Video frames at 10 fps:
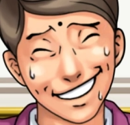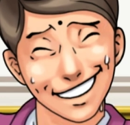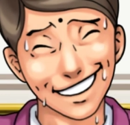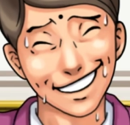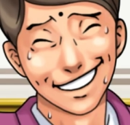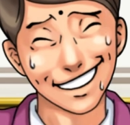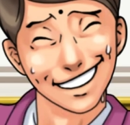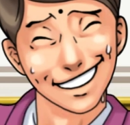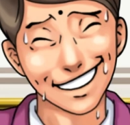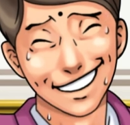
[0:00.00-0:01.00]
Other?
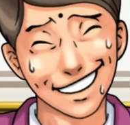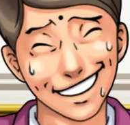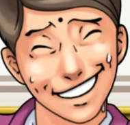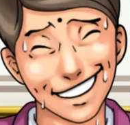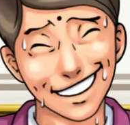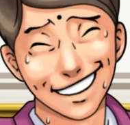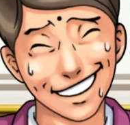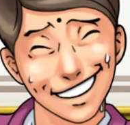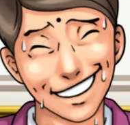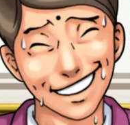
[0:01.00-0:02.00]

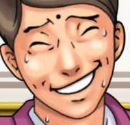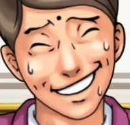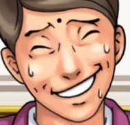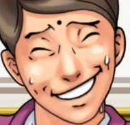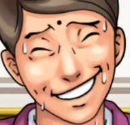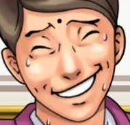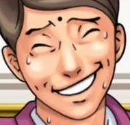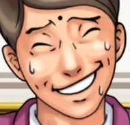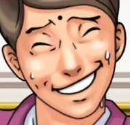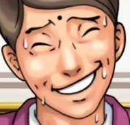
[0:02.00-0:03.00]
So now
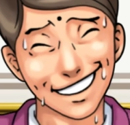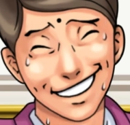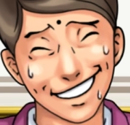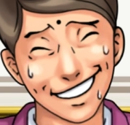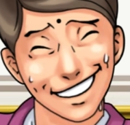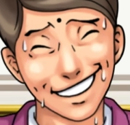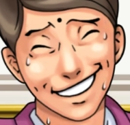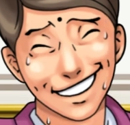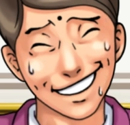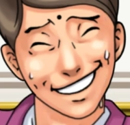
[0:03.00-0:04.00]
he just sometimes
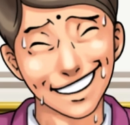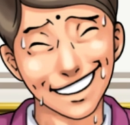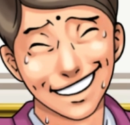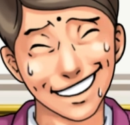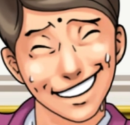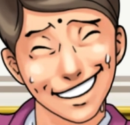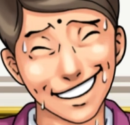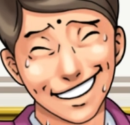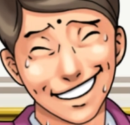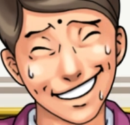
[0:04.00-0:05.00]
doesn't pronounce
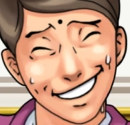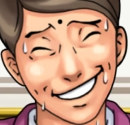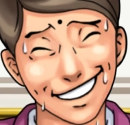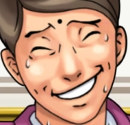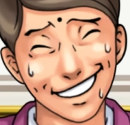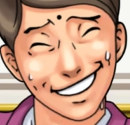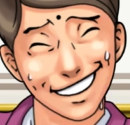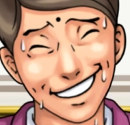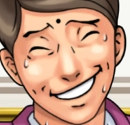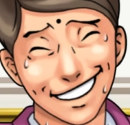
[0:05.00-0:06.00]
R's. Is that
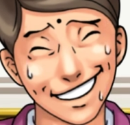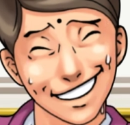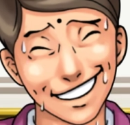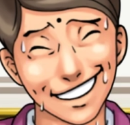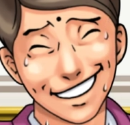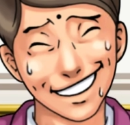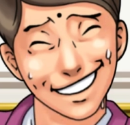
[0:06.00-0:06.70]
the character of the